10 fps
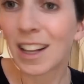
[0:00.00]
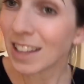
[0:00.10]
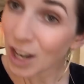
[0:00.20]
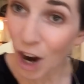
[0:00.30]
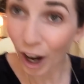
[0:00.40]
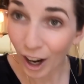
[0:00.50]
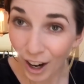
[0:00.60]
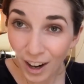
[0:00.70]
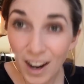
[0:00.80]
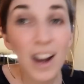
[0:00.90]
glitter,
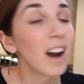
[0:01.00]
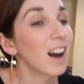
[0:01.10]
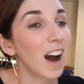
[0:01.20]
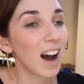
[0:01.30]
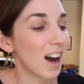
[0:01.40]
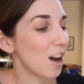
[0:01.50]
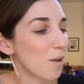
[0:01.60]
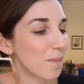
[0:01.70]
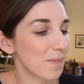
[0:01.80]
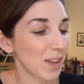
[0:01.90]

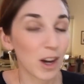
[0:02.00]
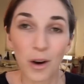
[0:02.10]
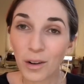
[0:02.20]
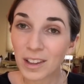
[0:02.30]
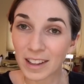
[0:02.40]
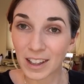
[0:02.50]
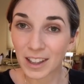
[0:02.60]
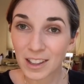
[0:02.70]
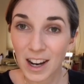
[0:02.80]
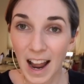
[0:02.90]
um, gold
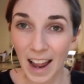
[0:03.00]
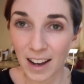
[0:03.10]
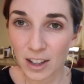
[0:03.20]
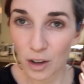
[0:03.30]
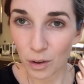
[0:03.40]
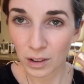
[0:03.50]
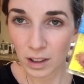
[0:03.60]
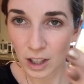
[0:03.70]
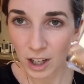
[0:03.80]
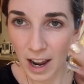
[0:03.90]
glitter and gold
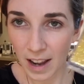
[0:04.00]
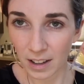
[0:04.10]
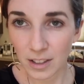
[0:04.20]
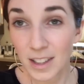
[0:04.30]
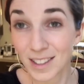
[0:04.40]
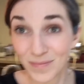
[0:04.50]
glitter nails.